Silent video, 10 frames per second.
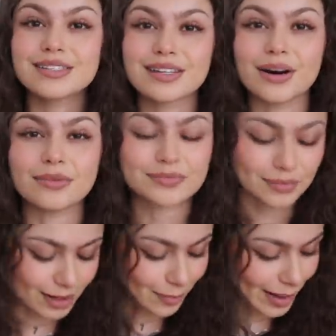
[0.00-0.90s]
So
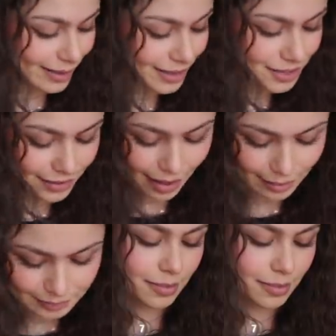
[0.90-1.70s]
we have band-aids for that.